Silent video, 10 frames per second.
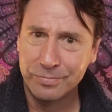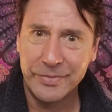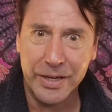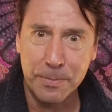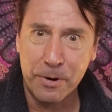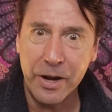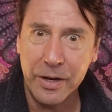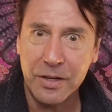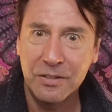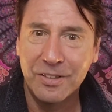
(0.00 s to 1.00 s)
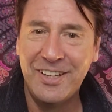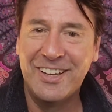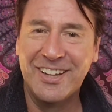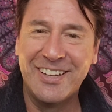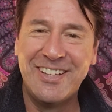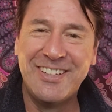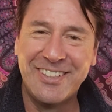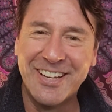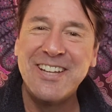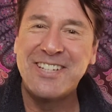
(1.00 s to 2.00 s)
take a break.
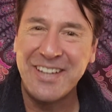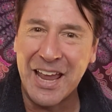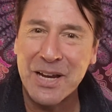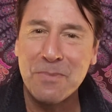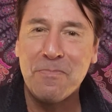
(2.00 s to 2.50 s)
Just take